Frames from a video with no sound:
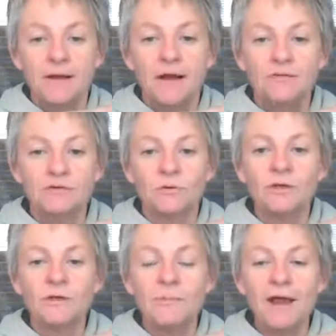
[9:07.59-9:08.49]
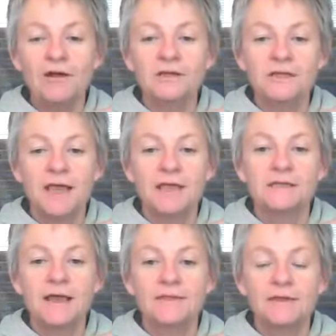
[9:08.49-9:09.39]
After all the micro
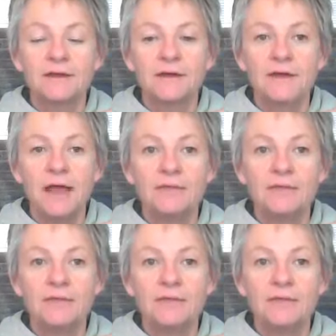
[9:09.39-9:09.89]
tears and the